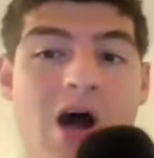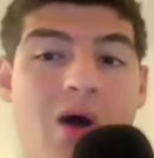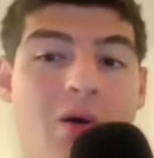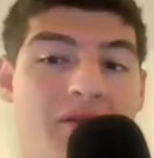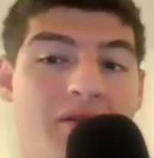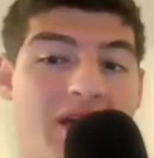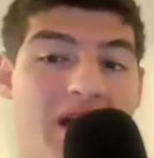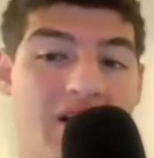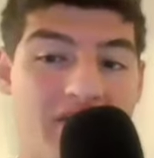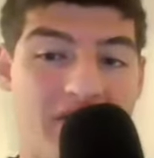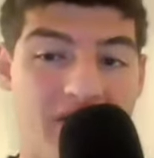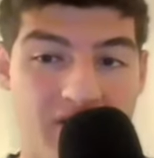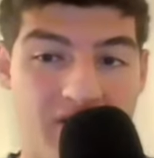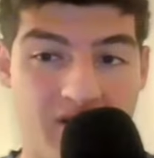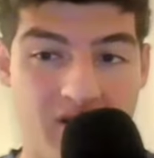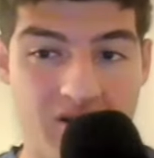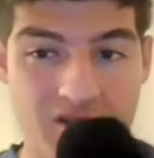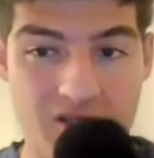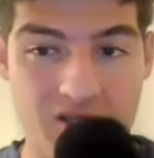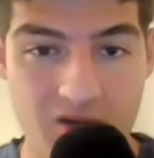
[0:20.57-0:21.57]
Without
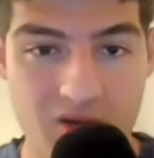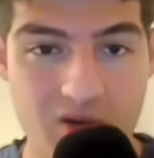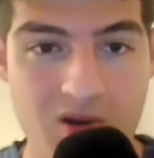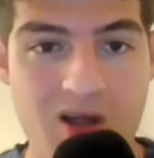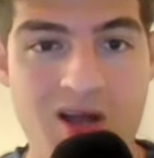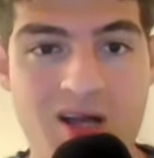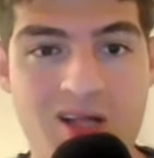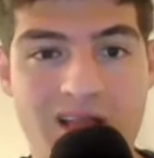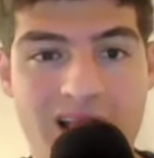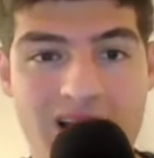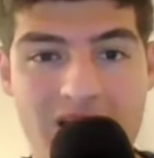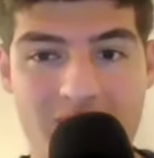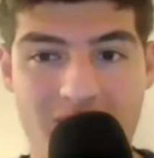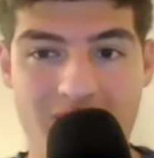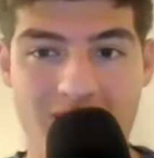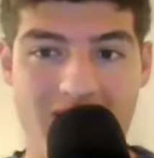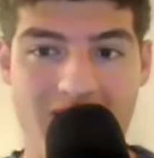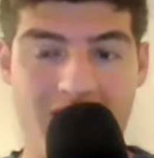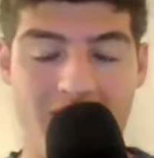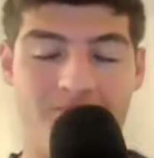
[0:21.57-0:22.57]
further ado, let's
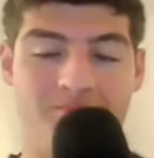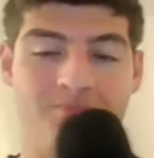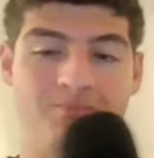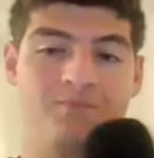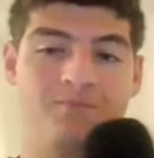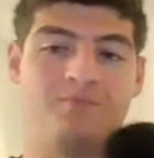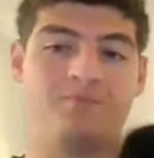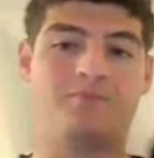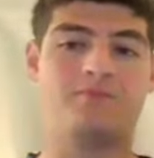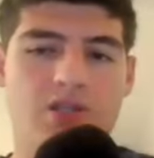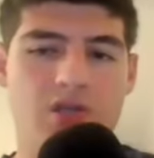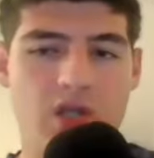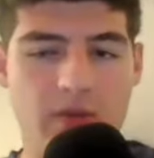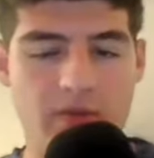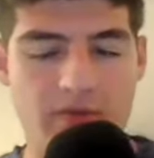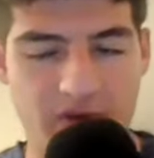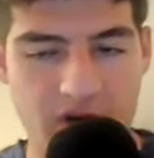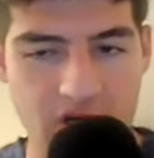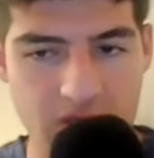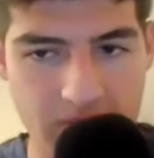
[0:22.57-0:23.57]
begin. So the
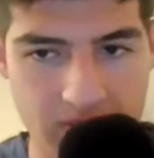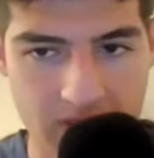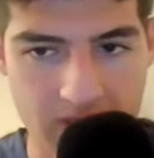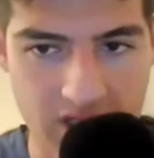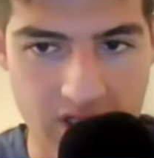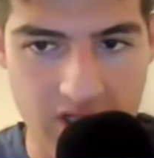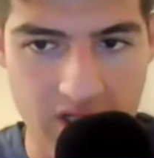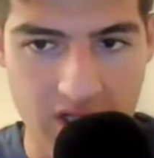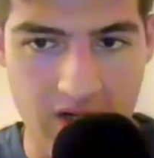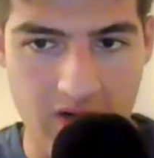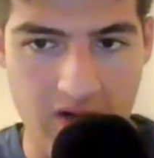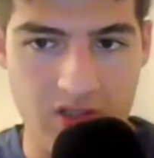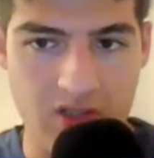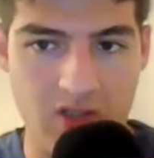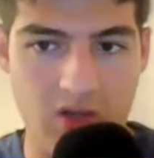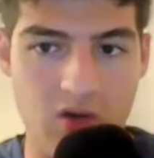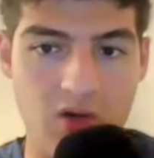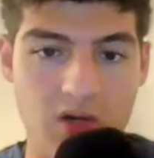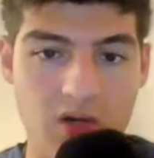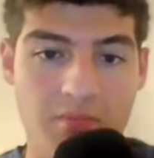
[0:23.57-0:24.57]
first position here is
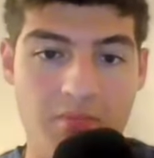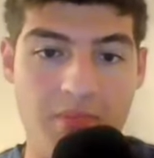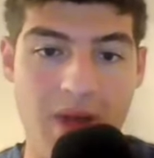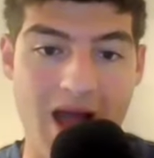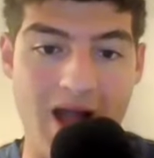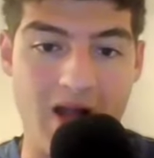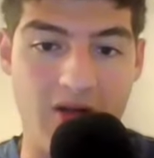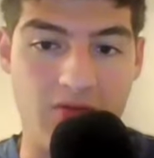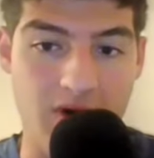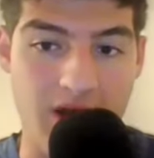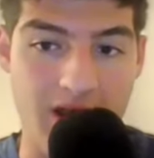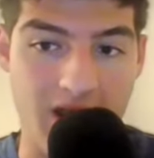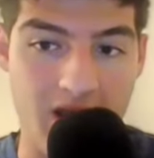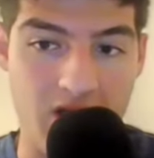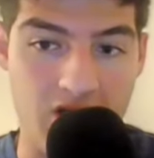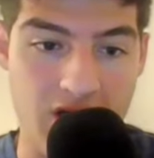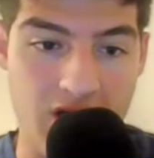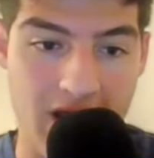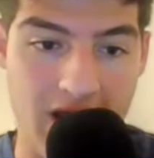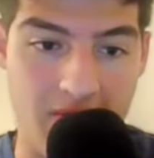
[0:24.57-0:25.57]
called a back rank
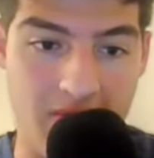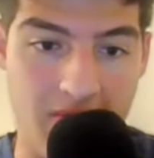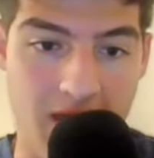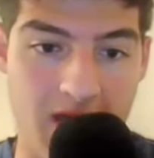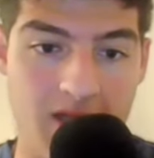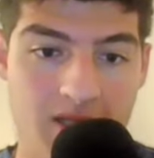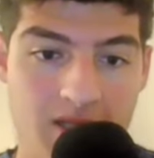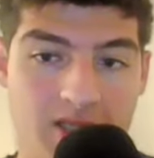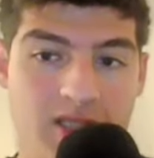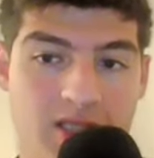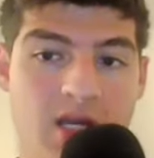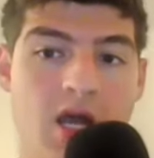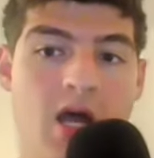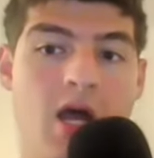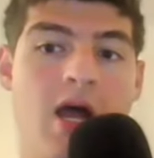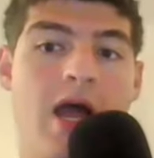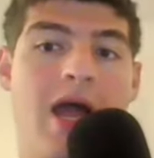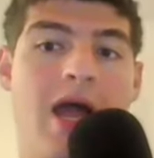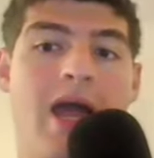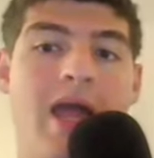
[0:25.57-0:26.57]
checkmate.
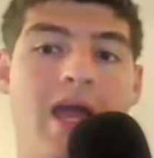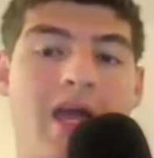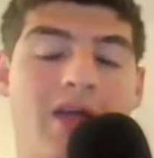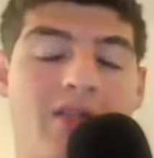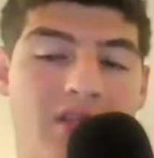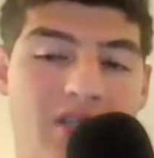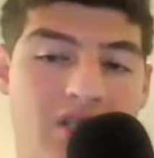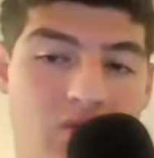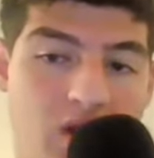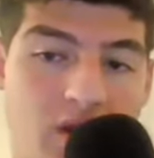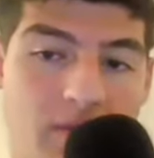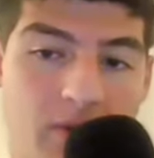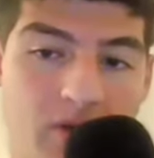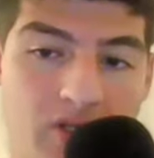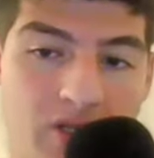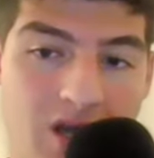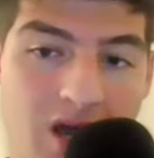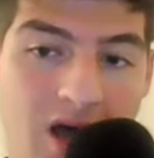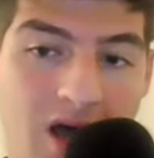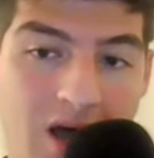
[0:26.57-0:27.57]
And this is one of the
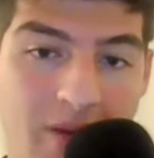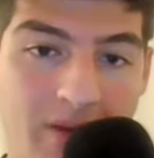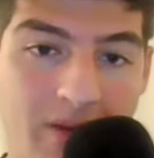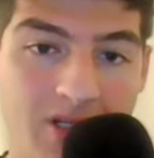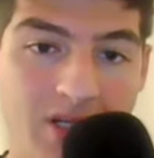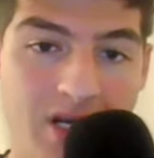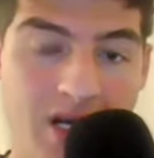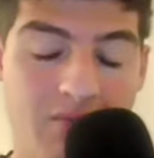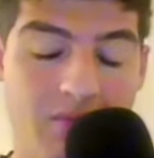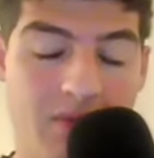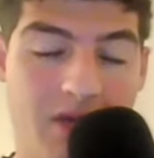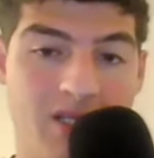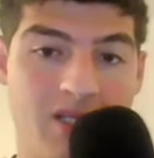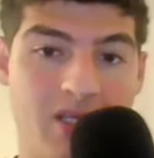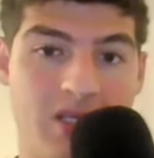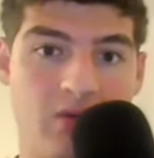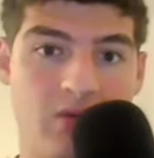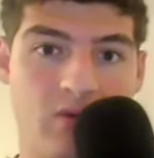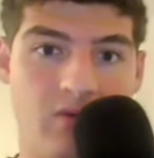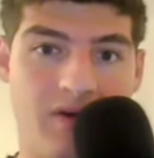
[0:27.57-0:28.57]
most common checkmates
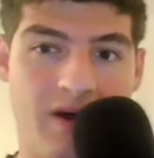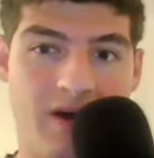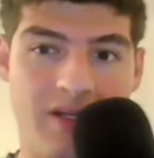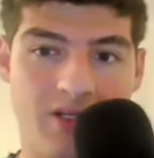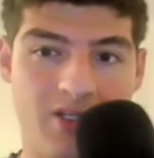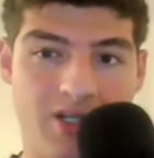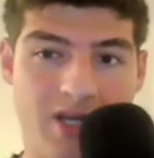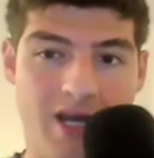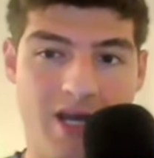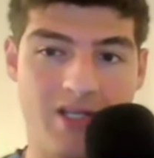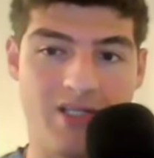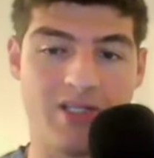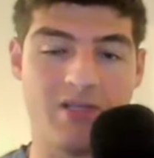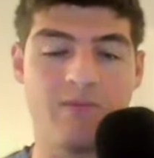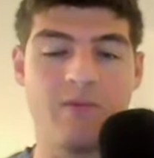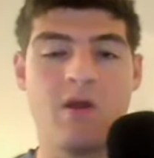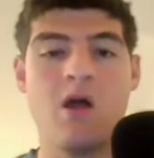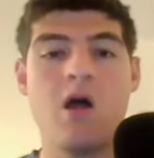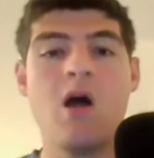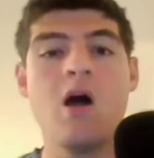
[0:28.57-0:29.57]
that you will find in chess.
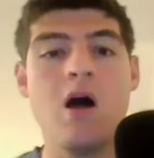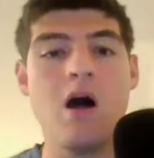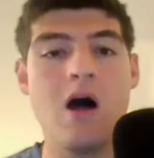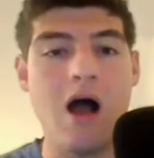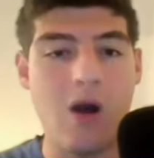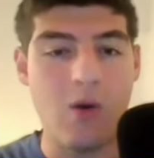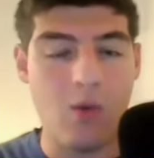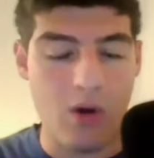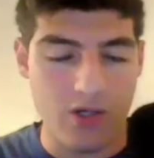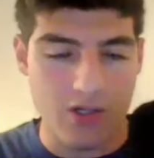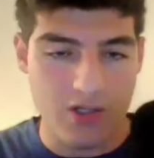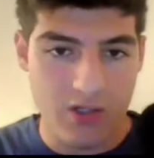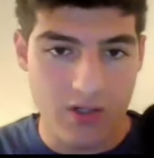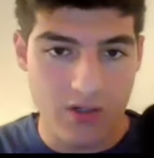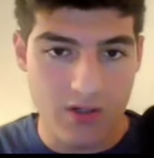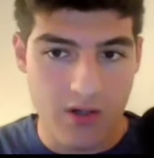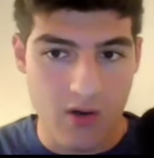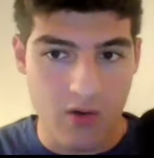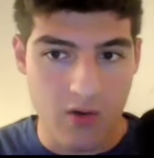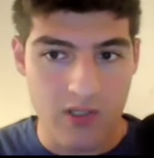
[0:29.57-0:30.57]
I want you
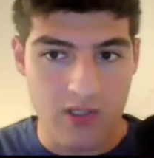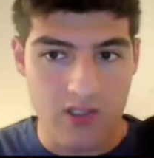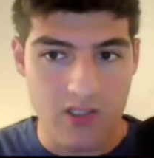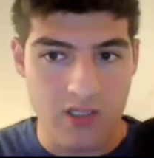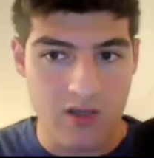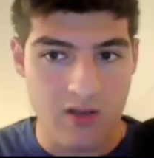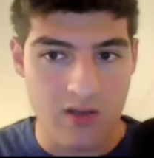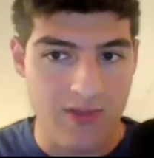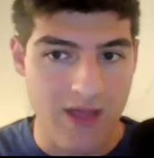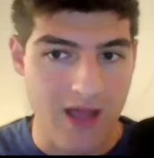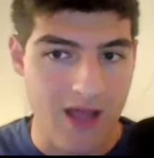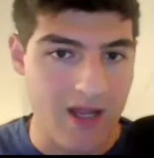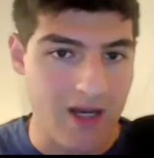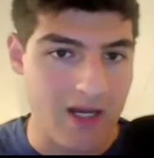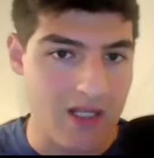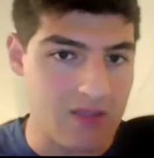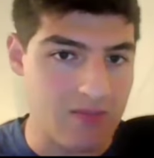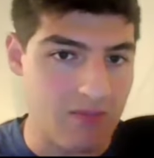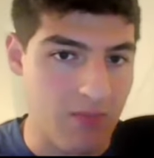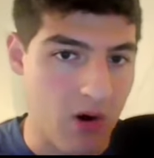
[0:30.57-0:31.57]
to notice that it
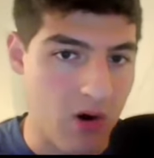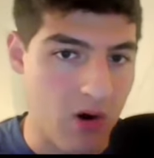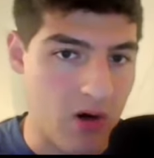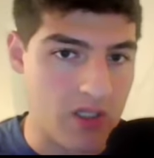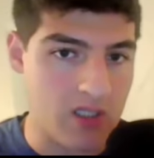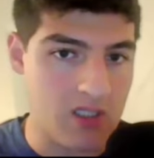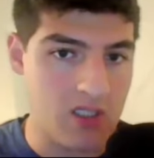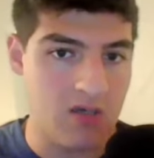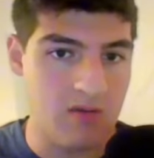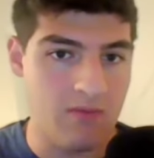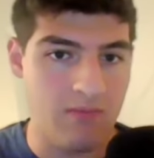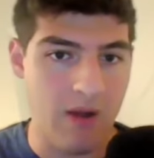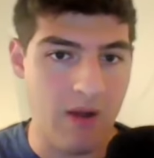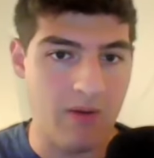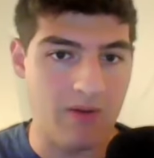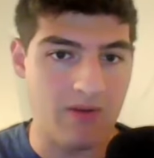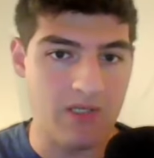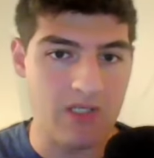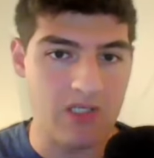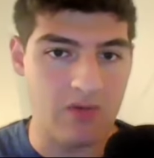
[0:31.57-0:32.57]
is marked by
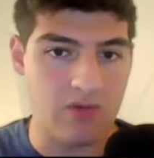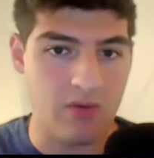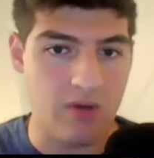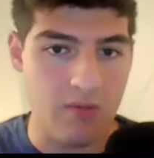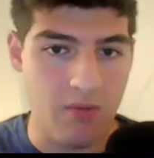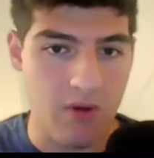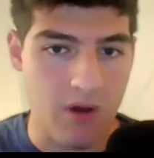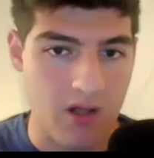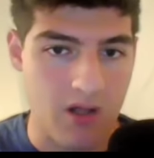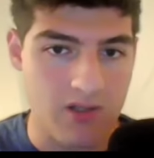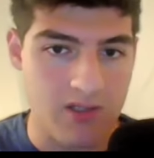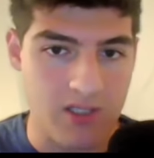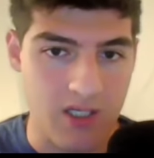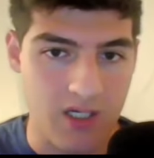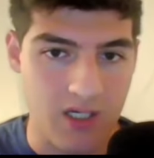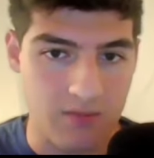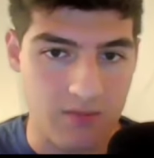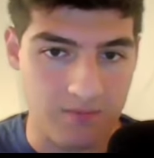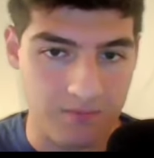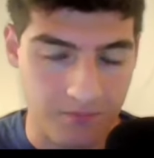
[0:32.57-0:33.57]
when these three pawns
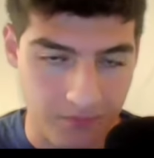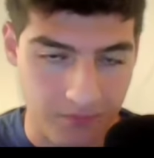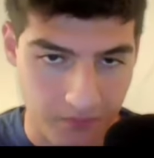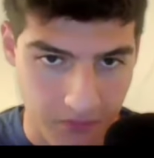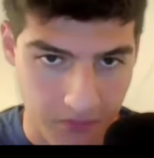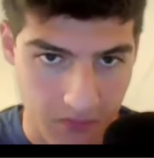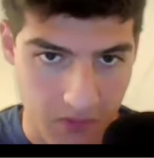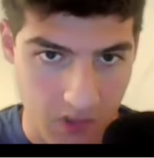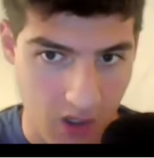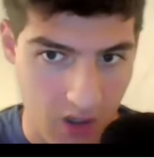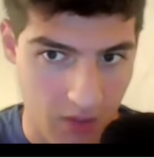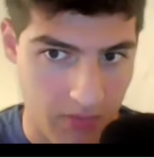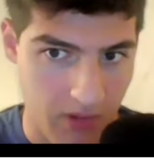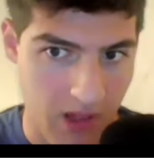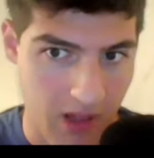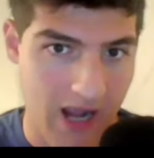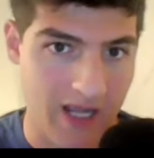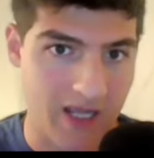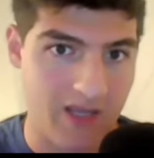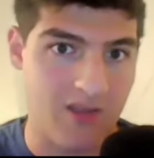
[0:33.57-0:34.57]
here are
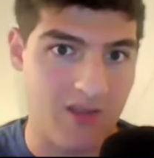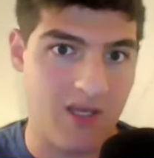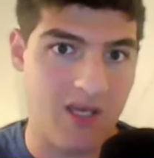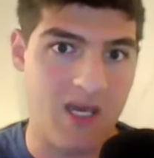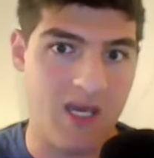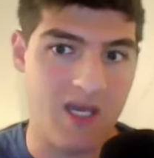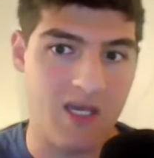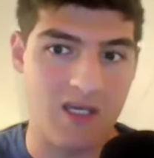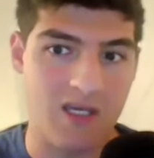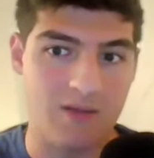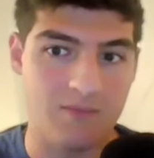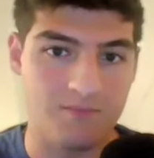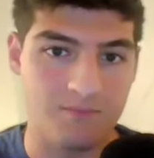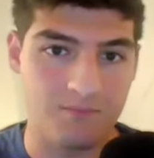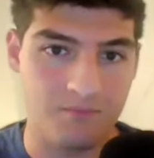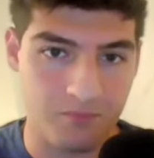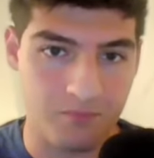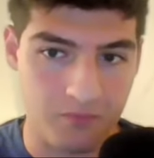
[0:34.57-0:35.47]
blocking the king in.